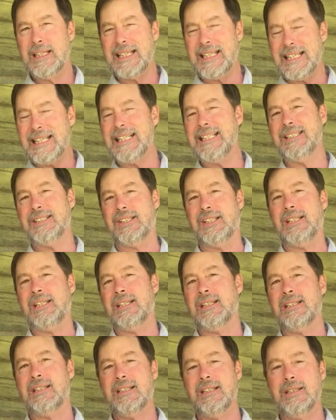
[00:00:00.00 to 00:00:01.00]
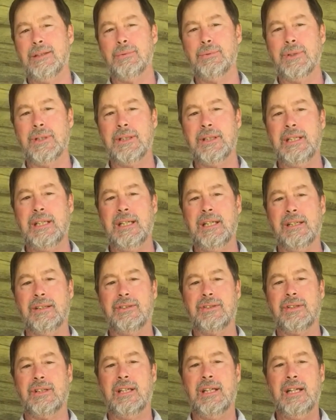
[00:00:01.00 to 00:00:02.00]
easy it really
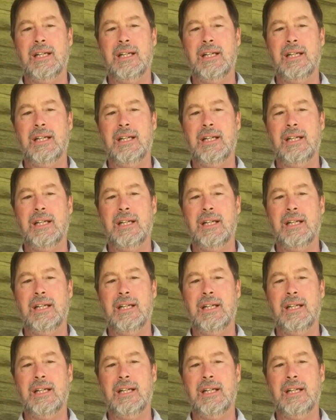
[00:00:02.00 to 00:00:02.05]
is.